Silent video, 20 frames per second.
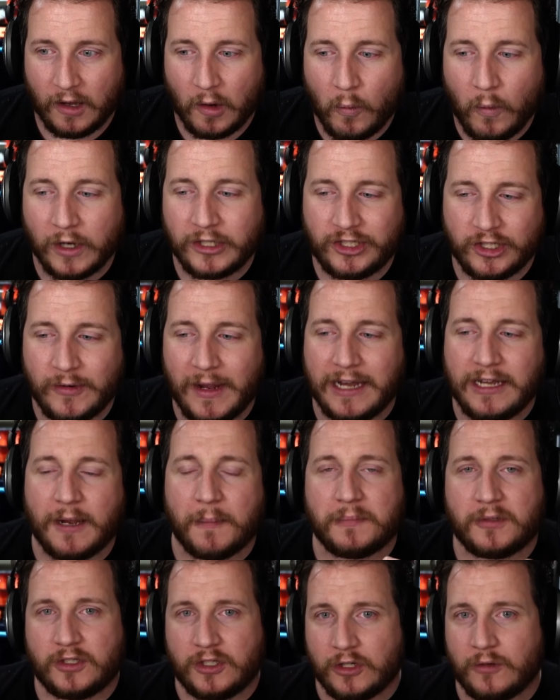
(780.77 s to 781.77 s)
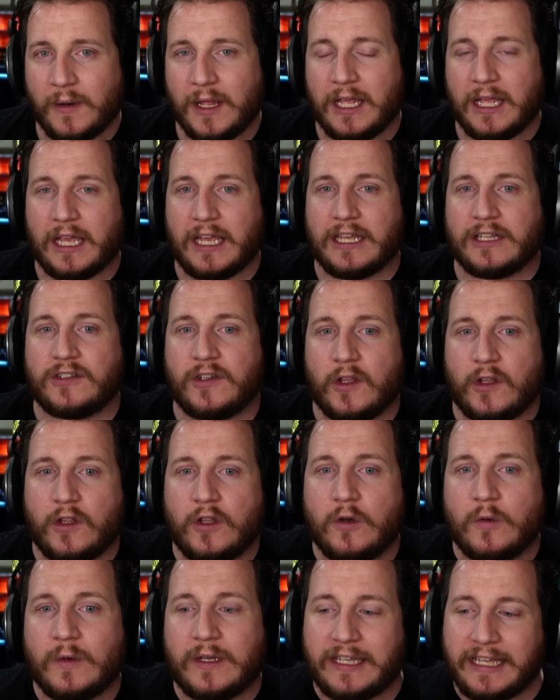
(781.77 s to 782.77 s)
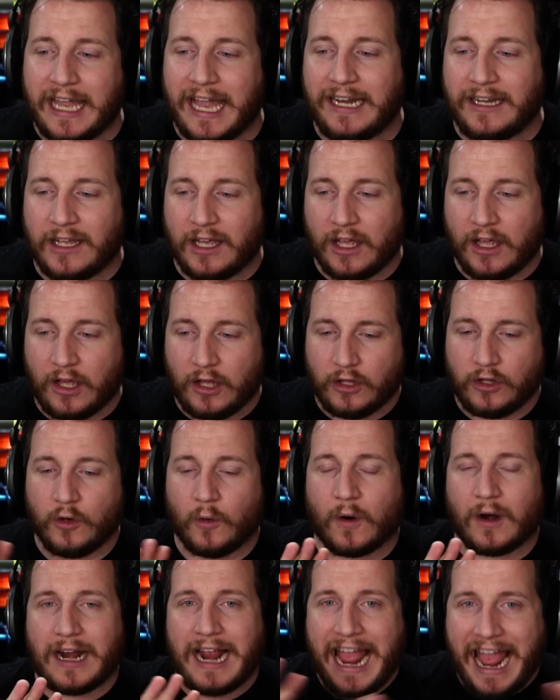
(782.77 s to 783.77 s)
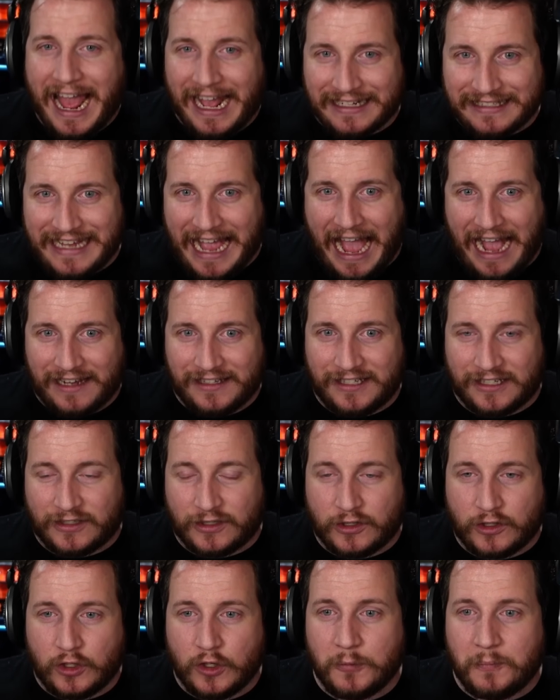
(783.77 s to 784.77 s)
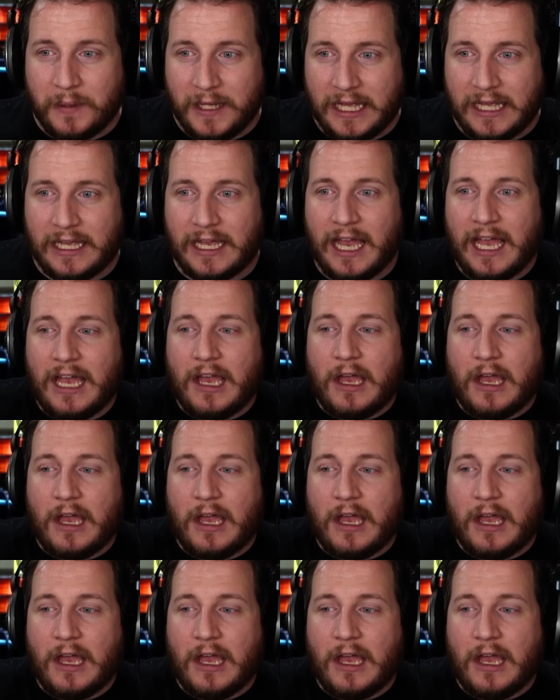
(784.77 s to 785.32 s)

What you end up doing is you get your x-axis to be